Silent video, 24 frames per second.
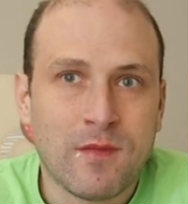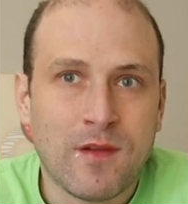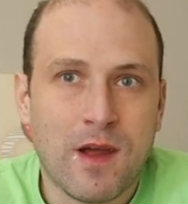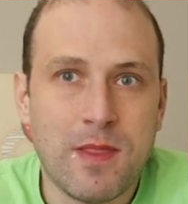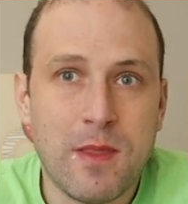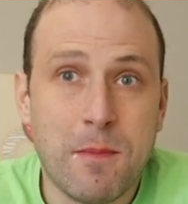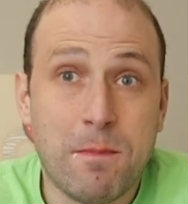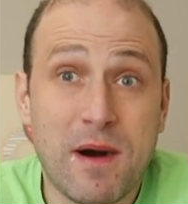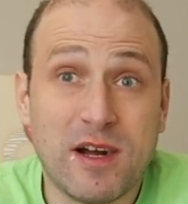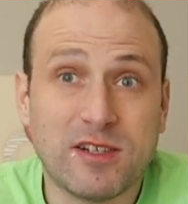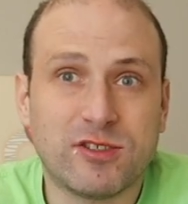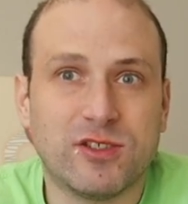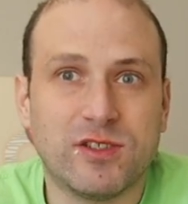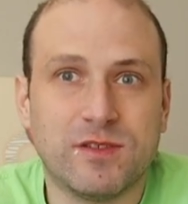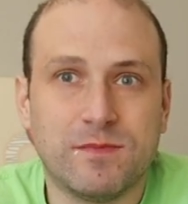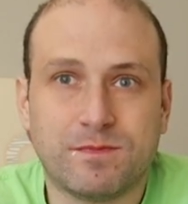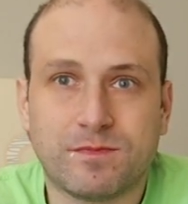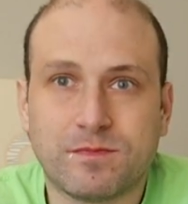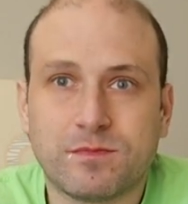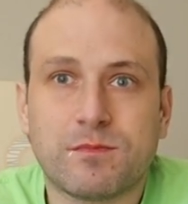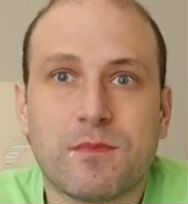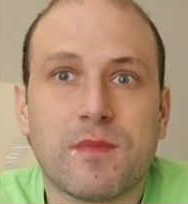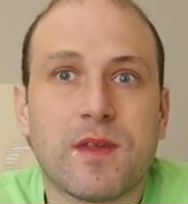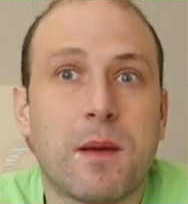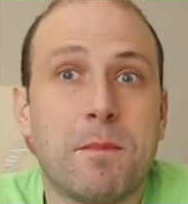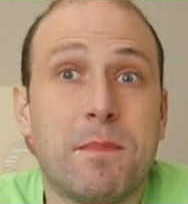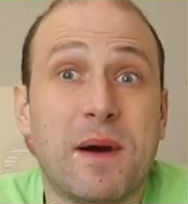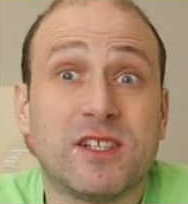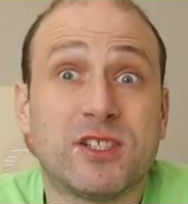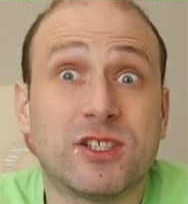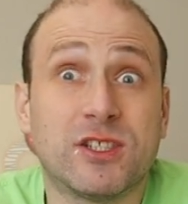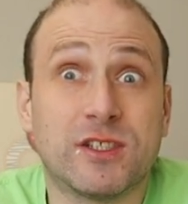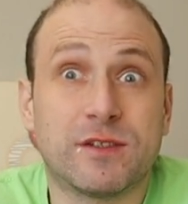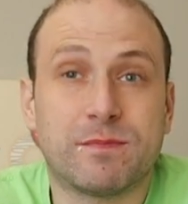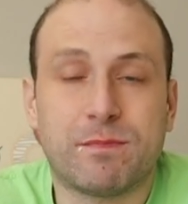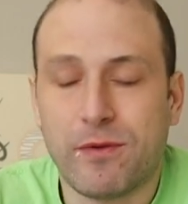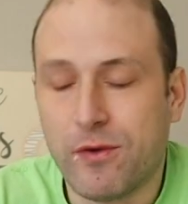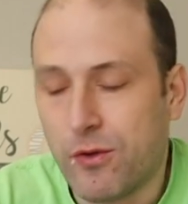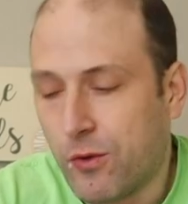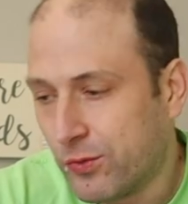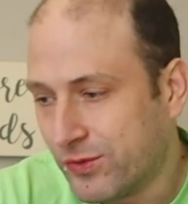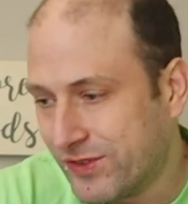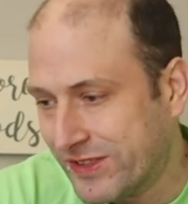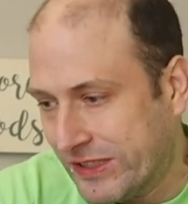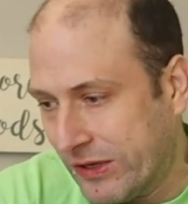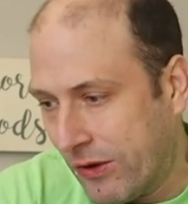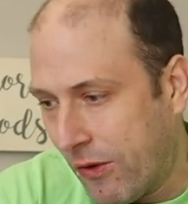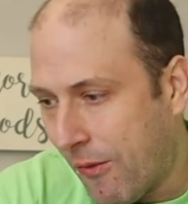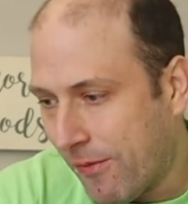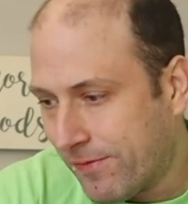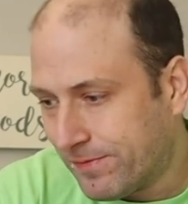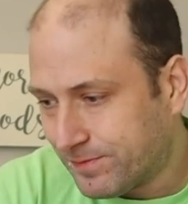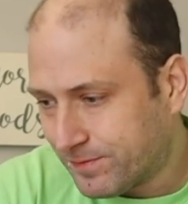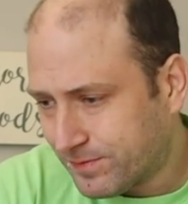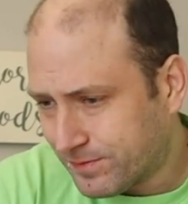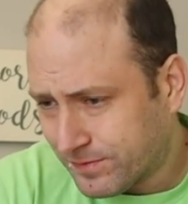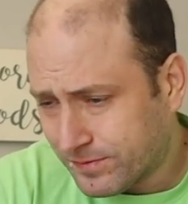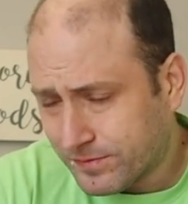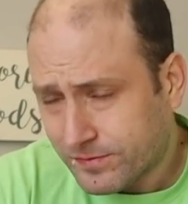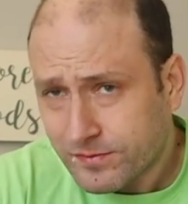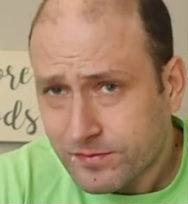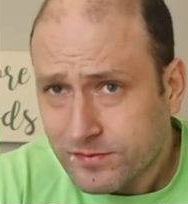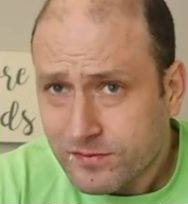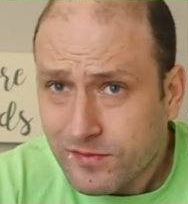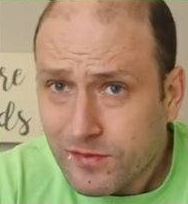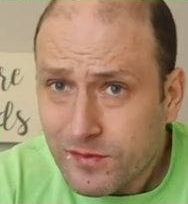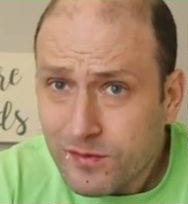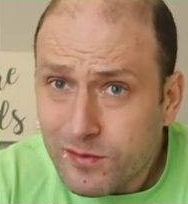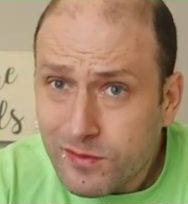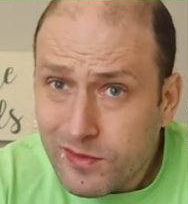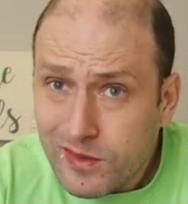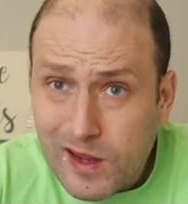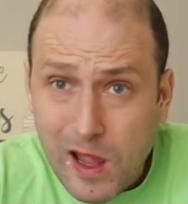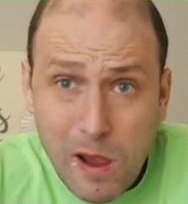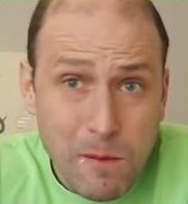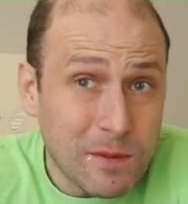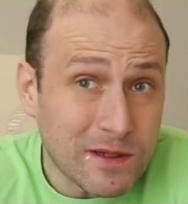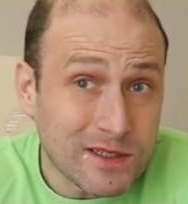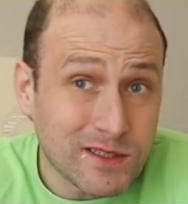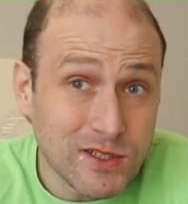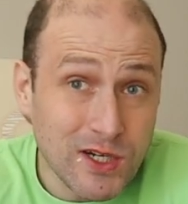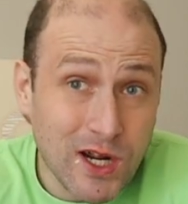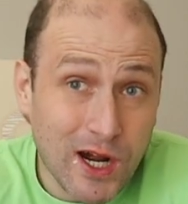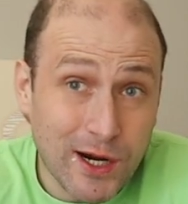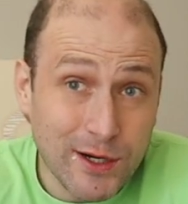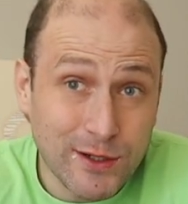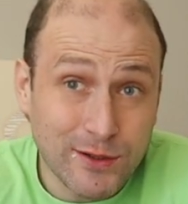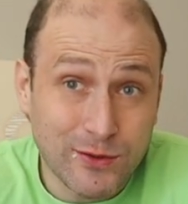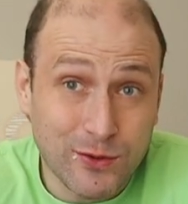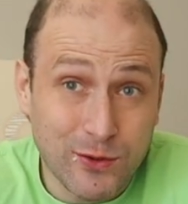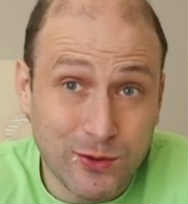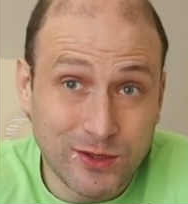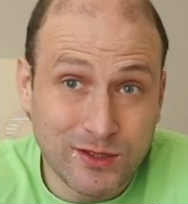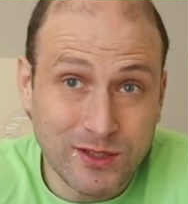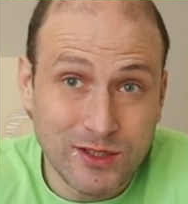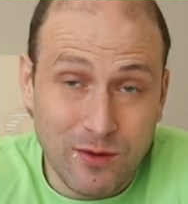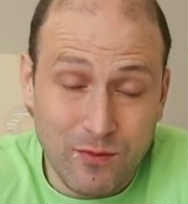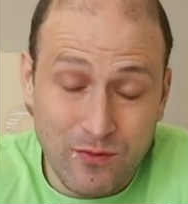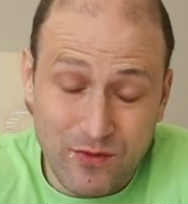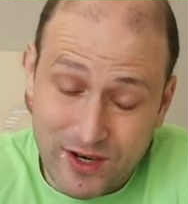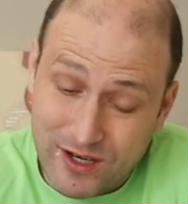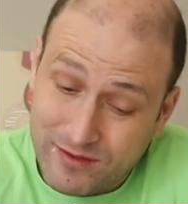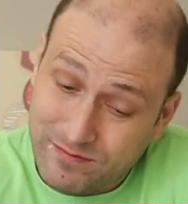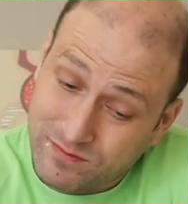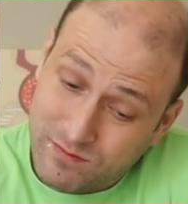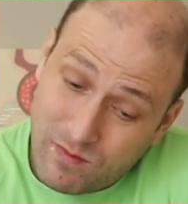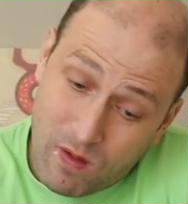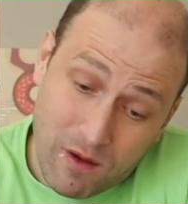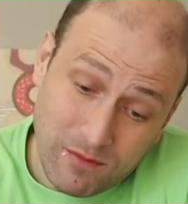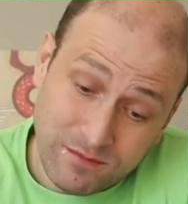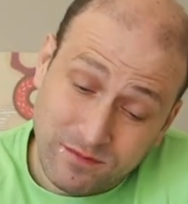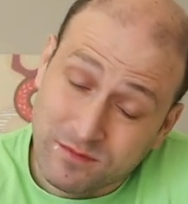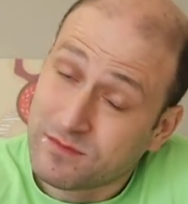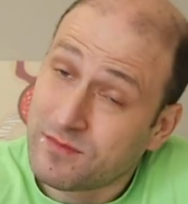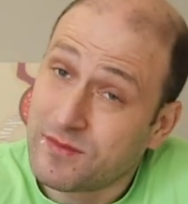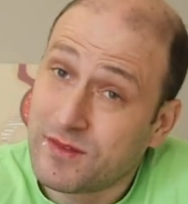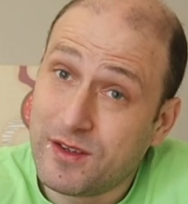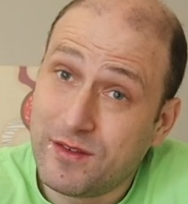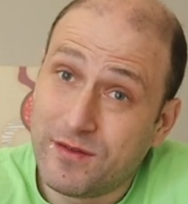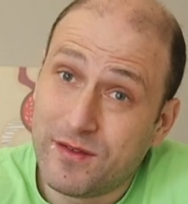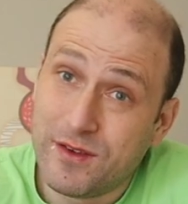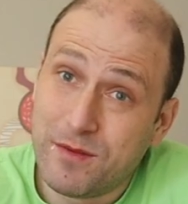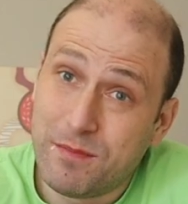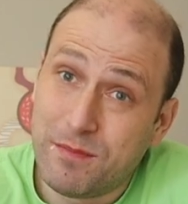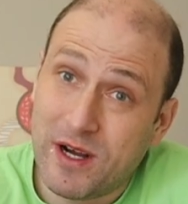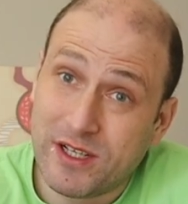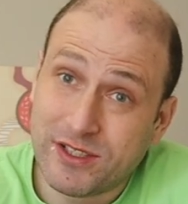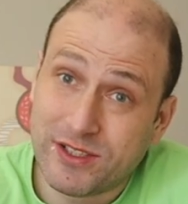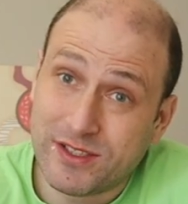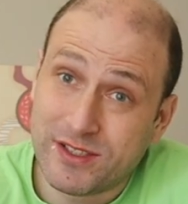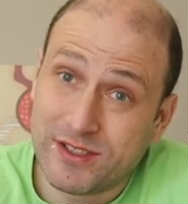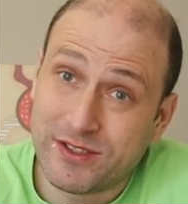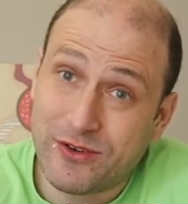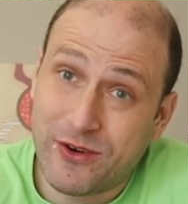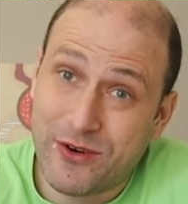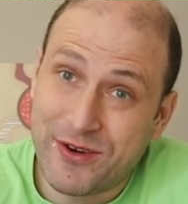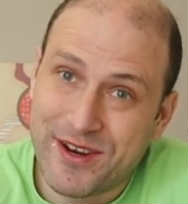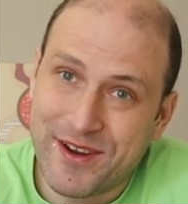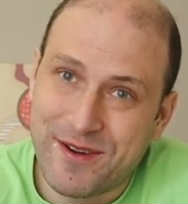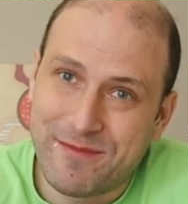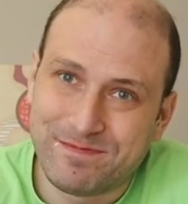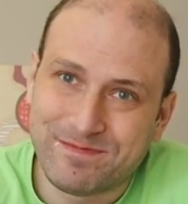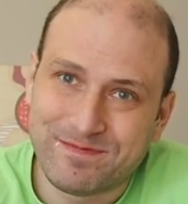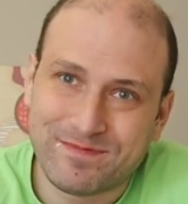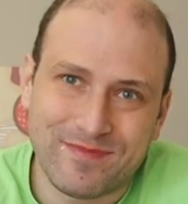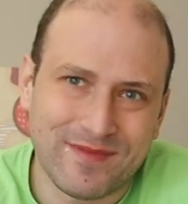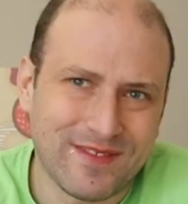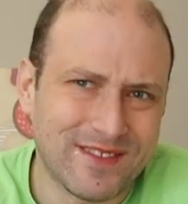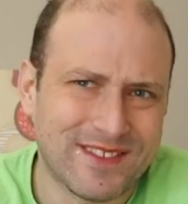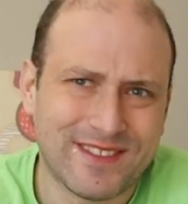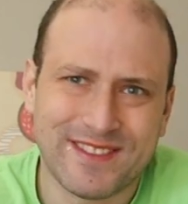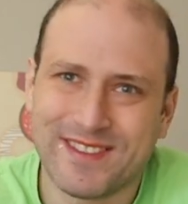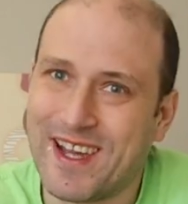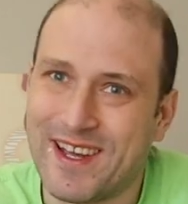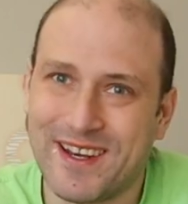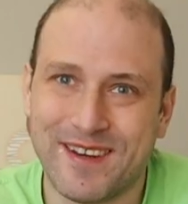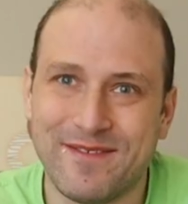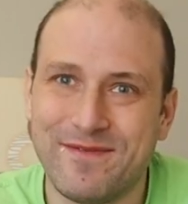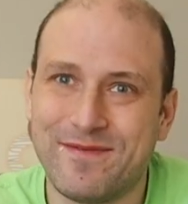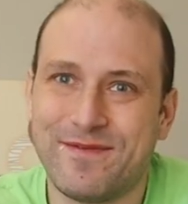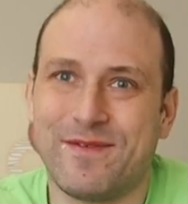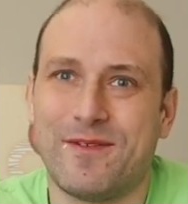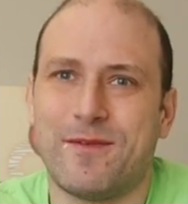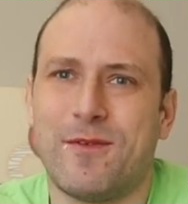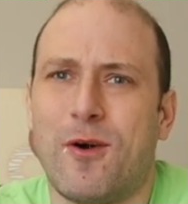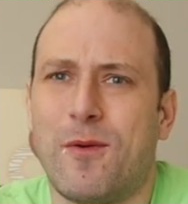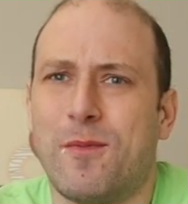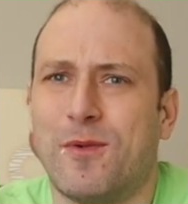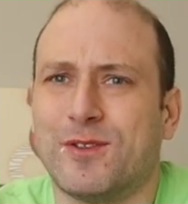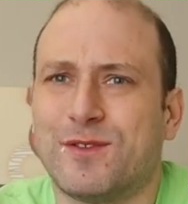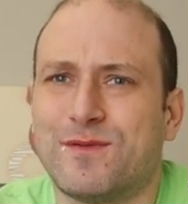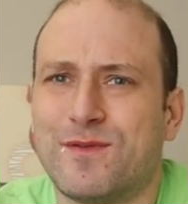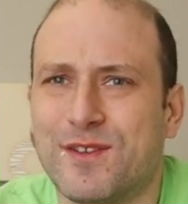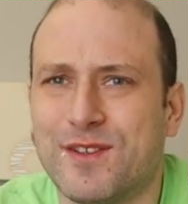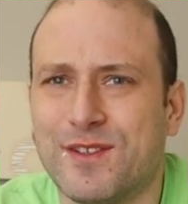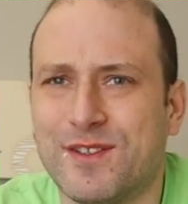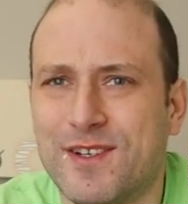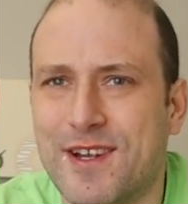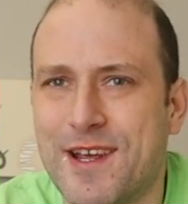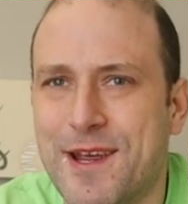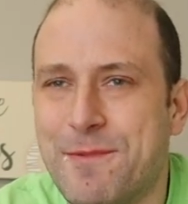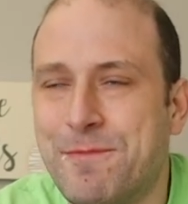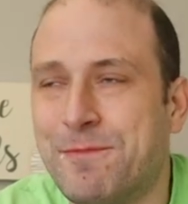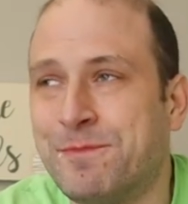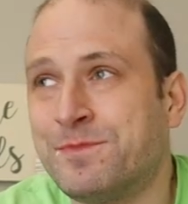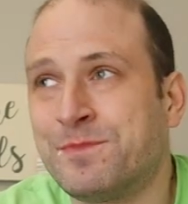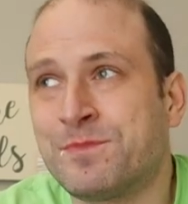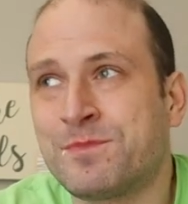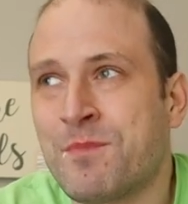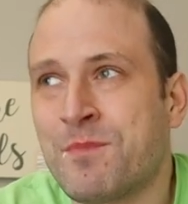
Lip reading: And the budget is blown, so it makes it harder to go somewhere if the budget is already done almost for the day.